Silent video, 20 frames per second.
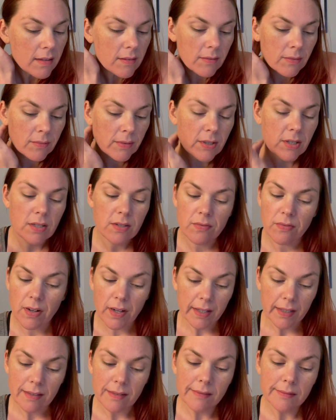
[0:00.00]
which is
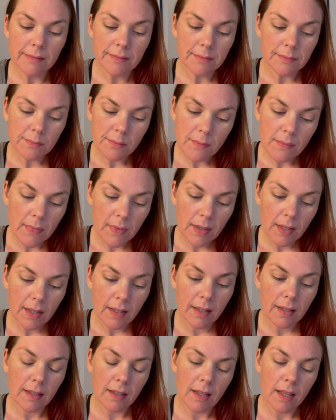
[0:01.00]
fine.
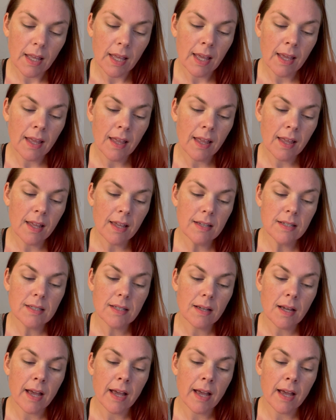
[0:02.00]
And